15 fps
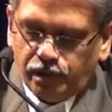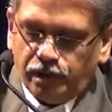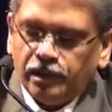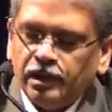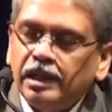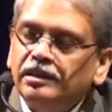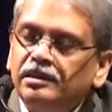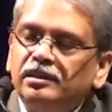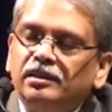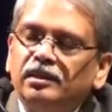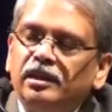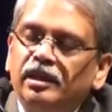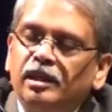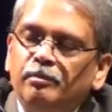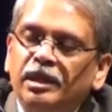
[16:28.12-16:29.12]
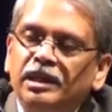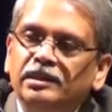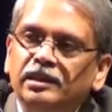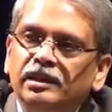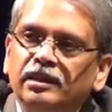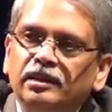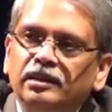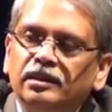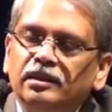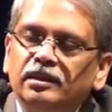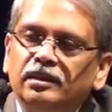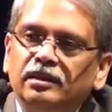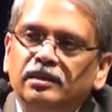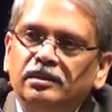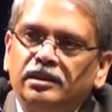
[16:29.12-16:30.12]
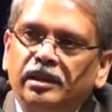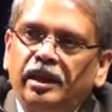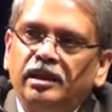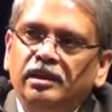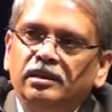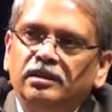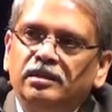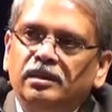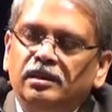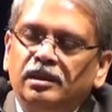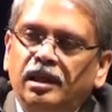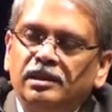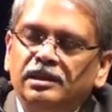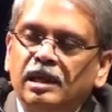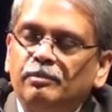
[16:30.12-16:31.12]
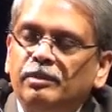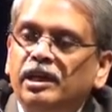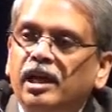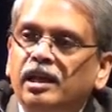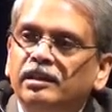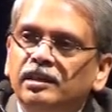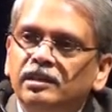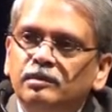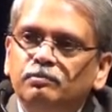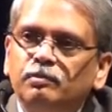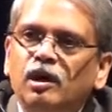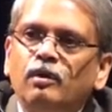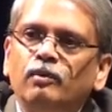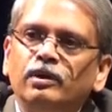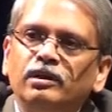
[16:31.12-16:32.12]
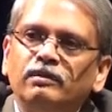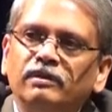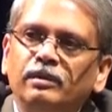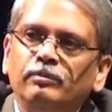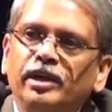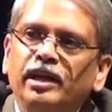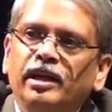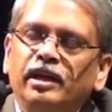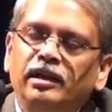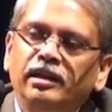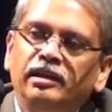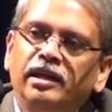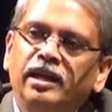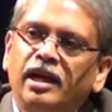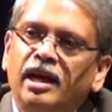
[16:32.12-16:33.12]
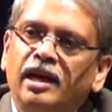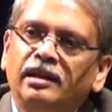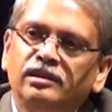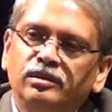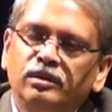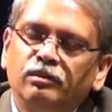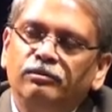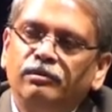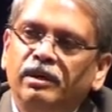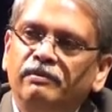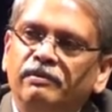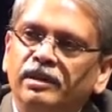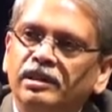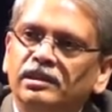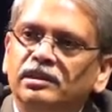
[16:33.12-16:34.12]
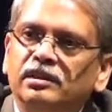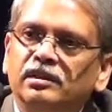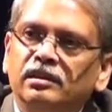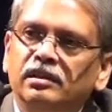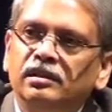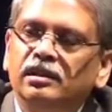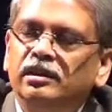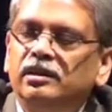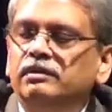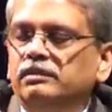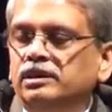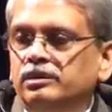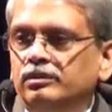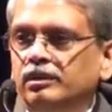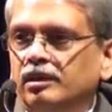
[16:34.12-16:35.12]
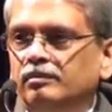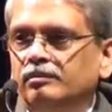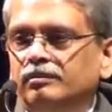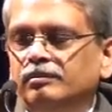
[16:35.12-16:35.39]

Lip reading: And that's an amazing change that is happening, and this power will be in the hands of every single individual.